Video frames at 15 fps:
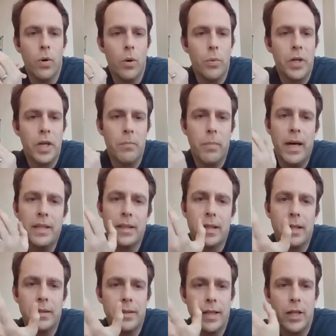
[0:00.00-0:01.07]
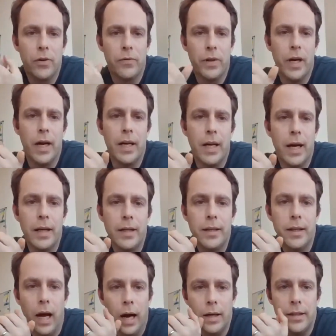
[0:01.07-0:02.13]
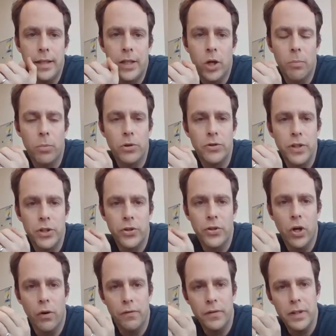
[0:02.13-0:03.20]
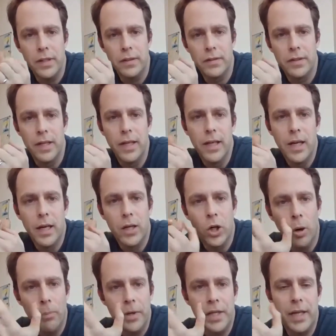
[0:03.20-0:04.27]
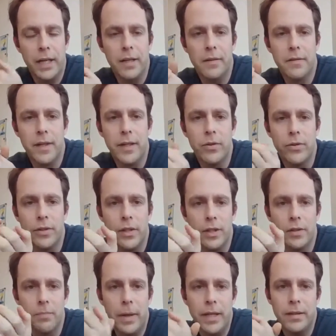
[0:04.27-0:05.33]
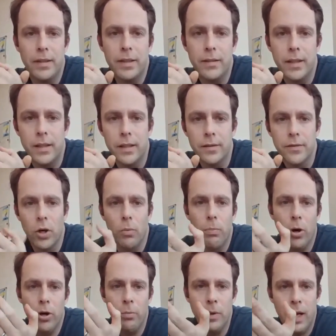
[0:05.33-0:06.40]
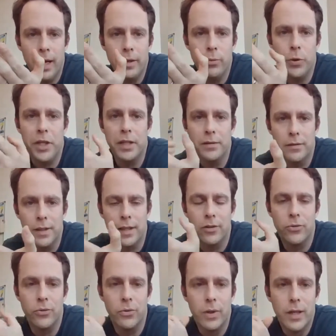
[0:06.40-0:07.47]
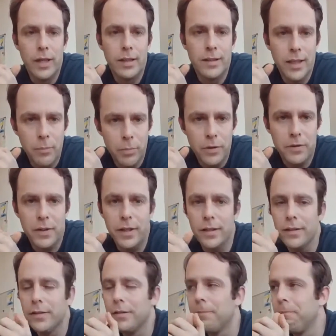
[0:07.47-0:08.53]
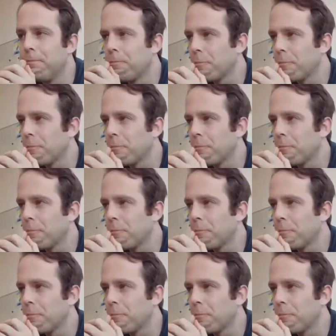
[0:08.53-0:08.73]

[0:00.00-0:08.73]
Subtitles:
we can basically think of a decomposition of these complicated signals in these basic signals. So bottom line, we can stick to simple signals.